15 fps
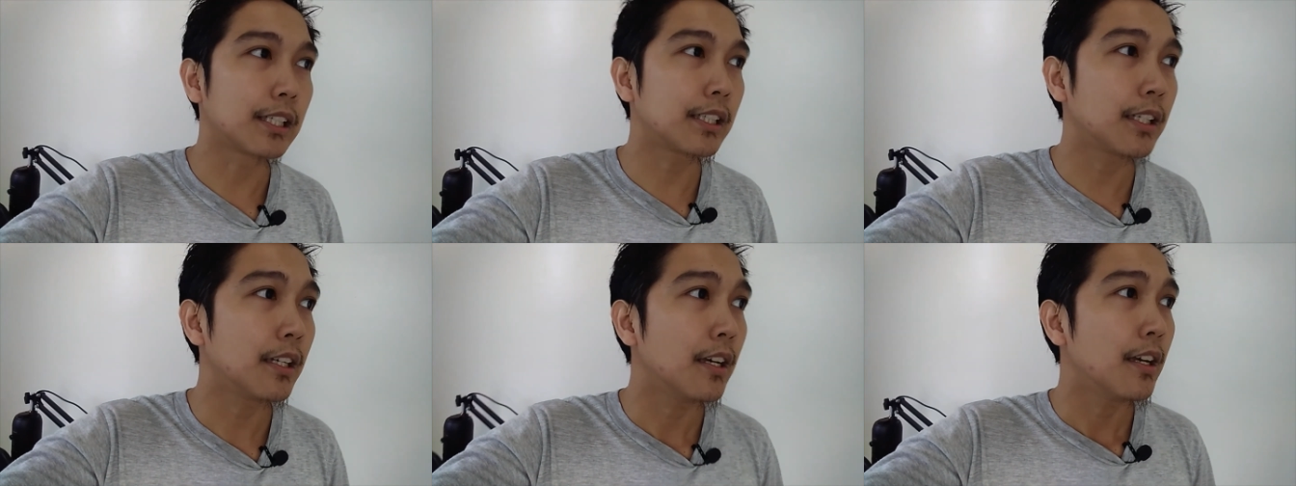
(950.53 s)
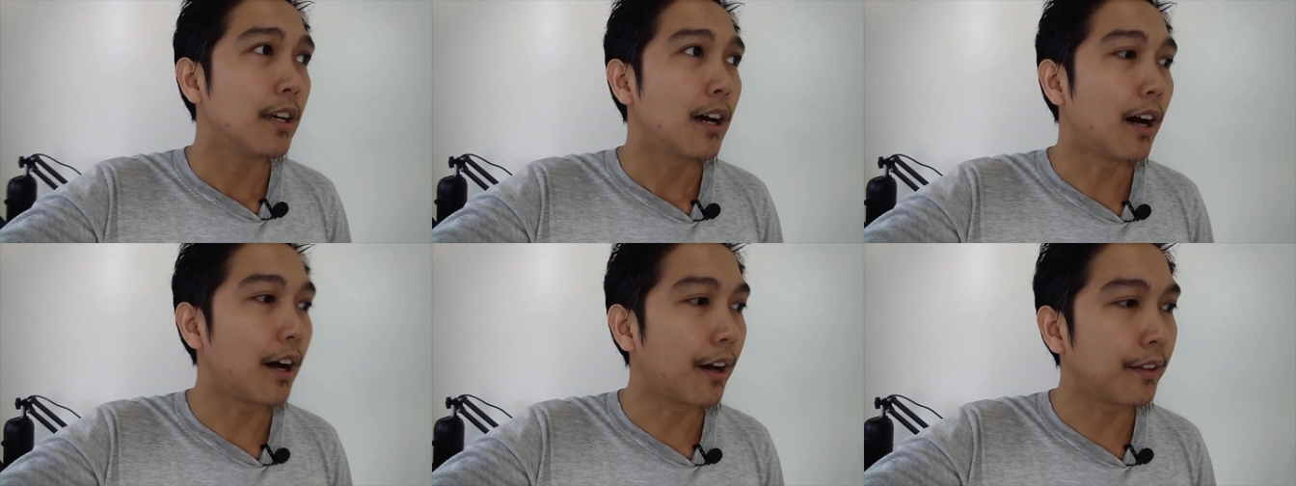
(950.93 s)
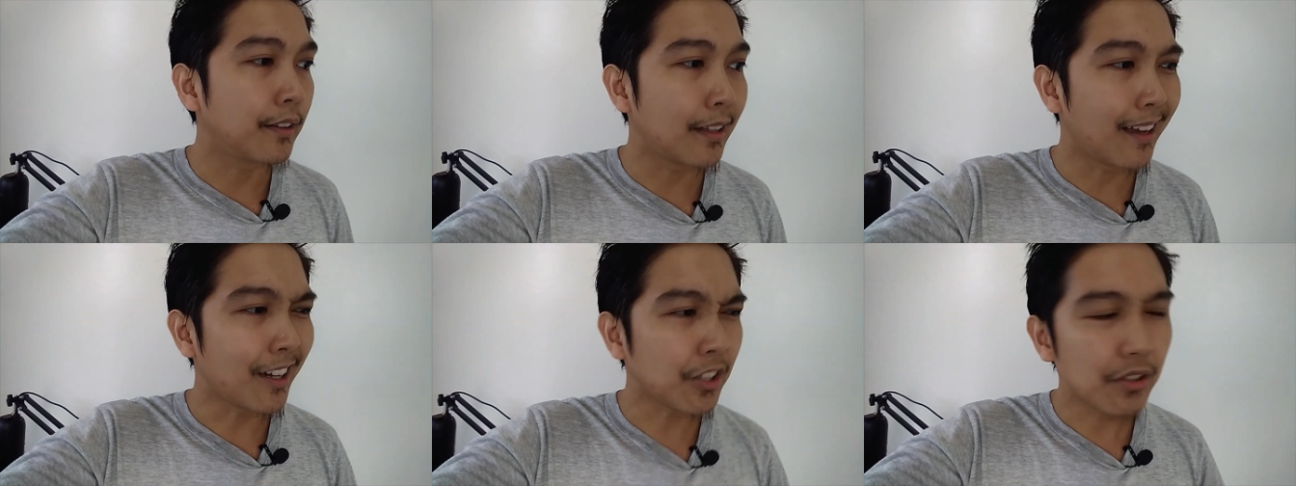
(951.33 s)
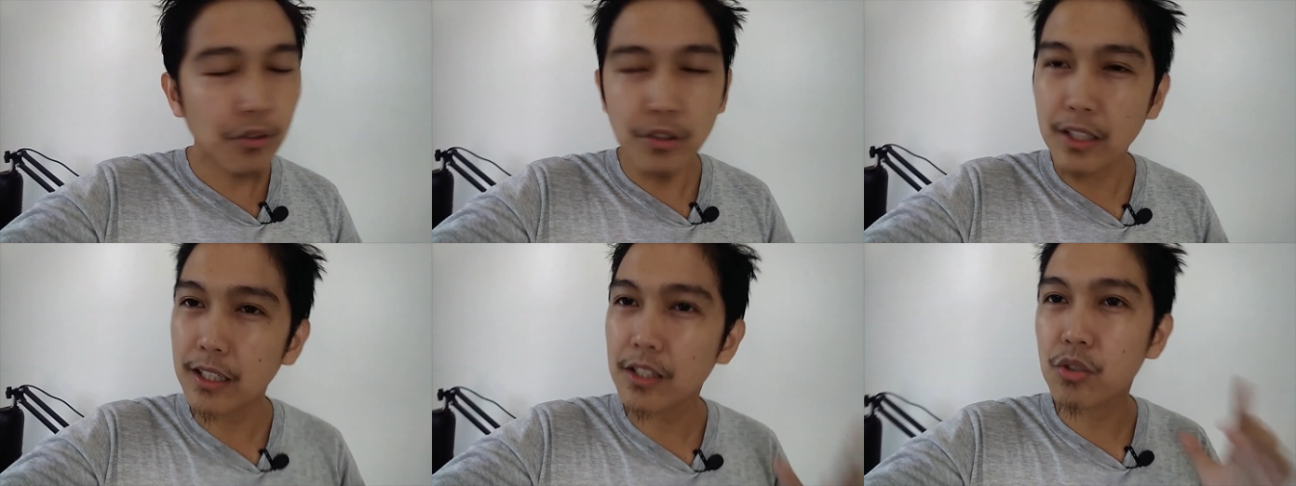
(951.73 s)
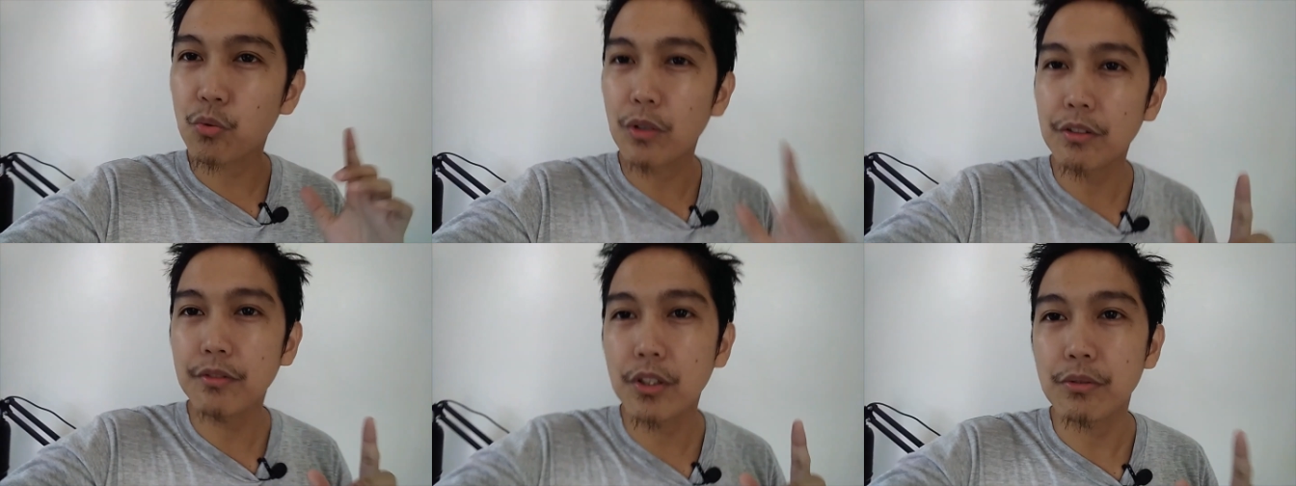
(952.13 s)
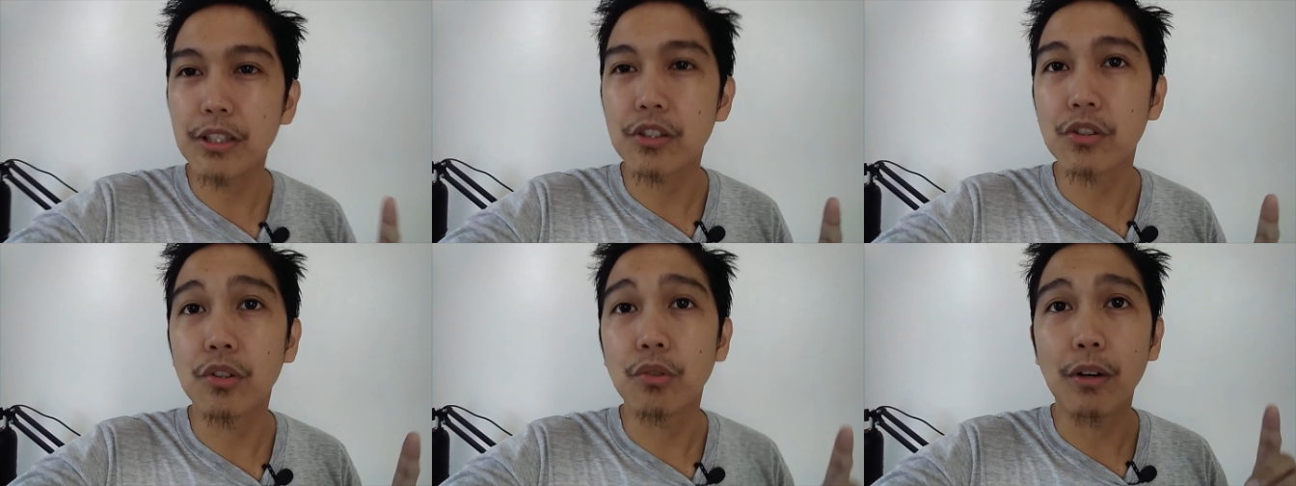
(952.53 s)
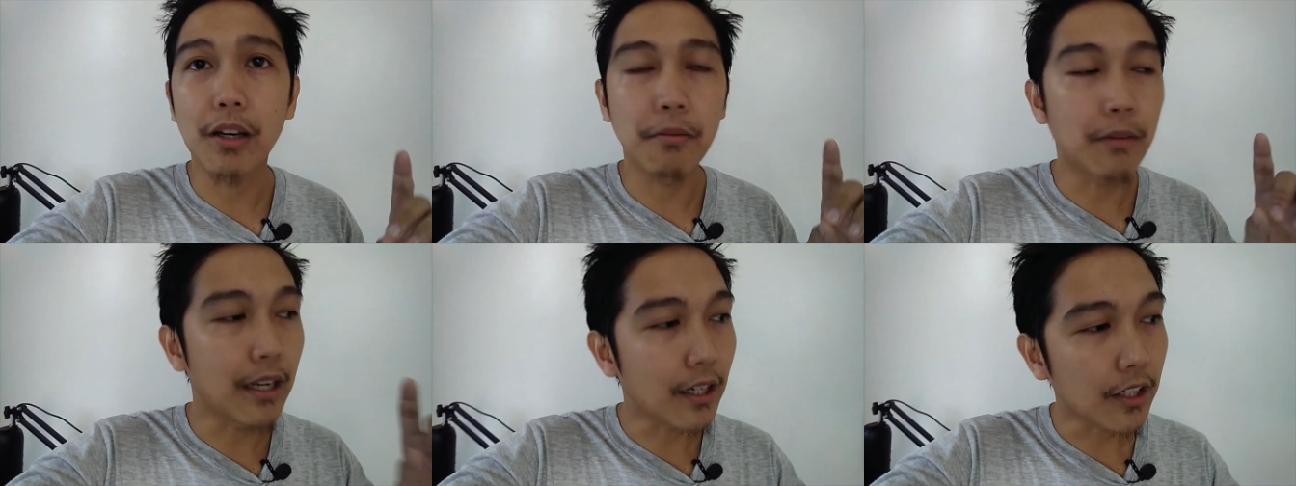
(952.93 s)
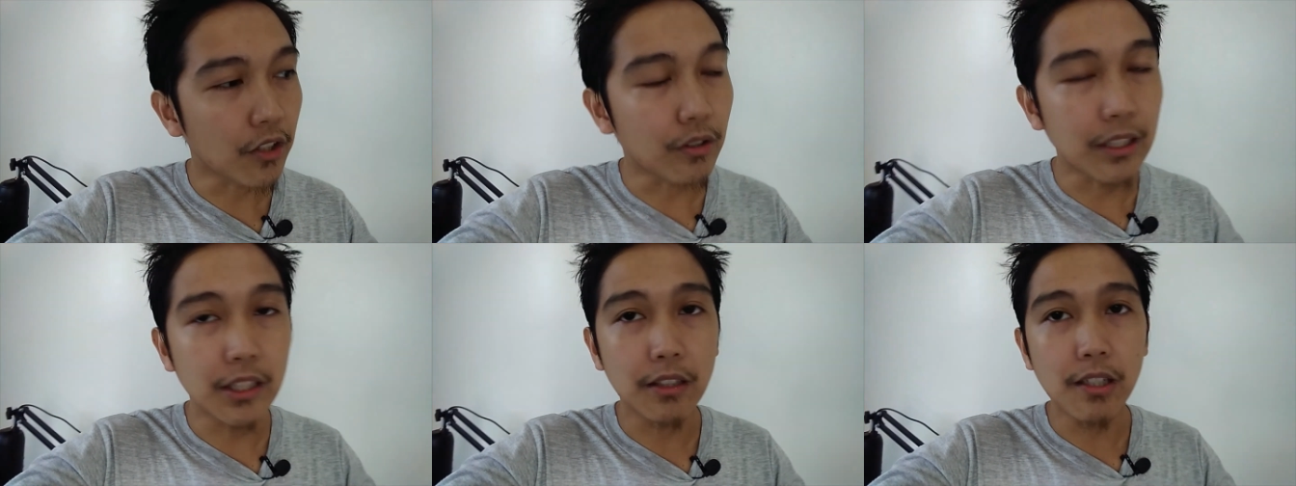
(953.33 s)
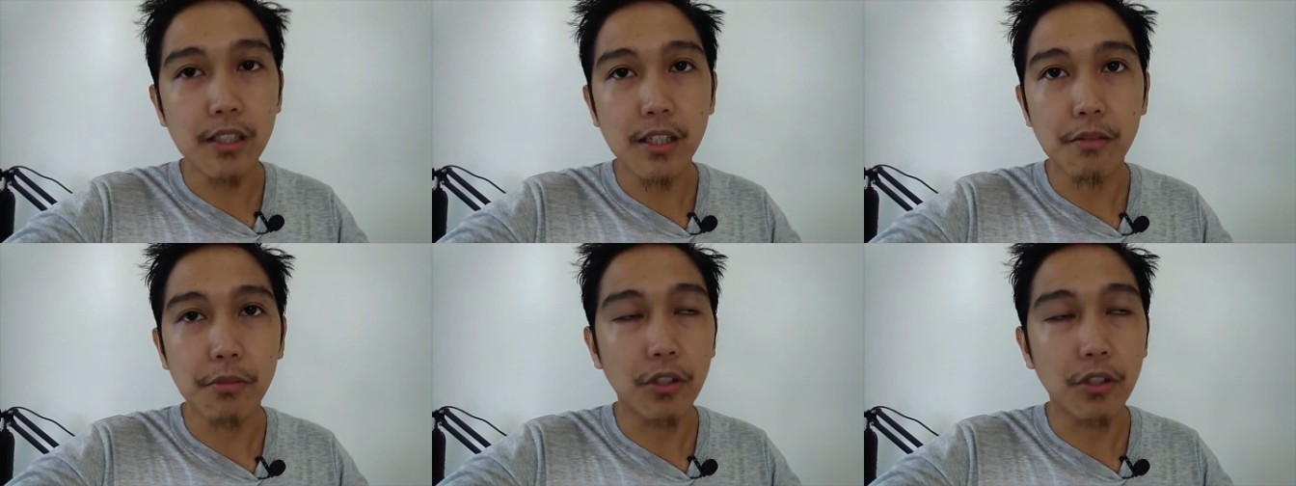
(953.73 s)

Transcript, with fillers: Kasi, uh, actually, that is one of the reason why malaki yung interest na,